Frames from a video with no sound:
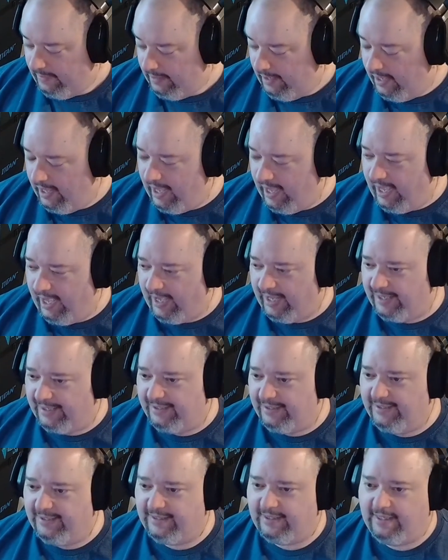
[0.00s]

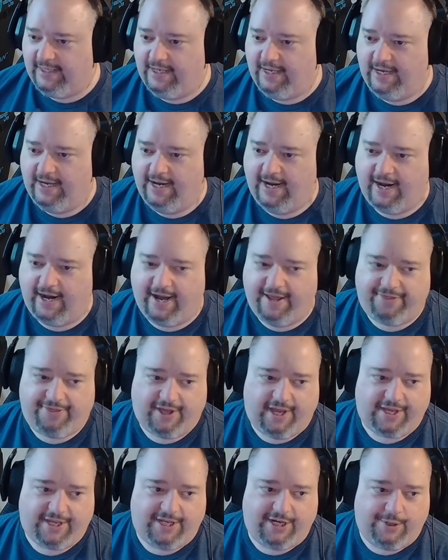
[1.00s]
and I
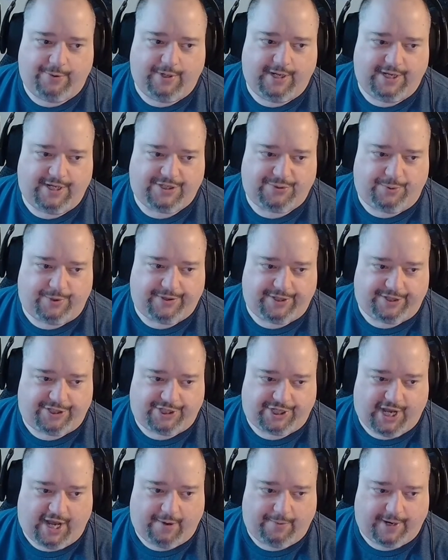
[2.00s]
thought, you know what, it's worth a
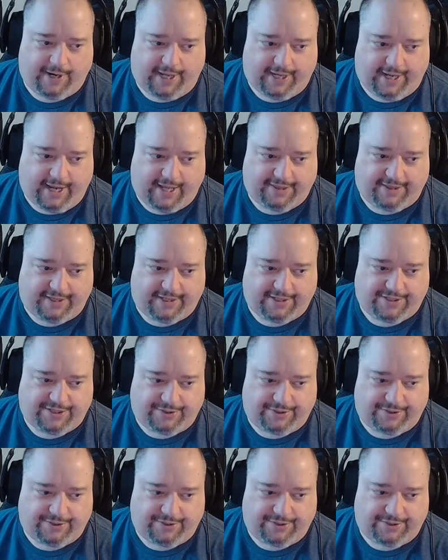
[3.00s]
shot when I got this.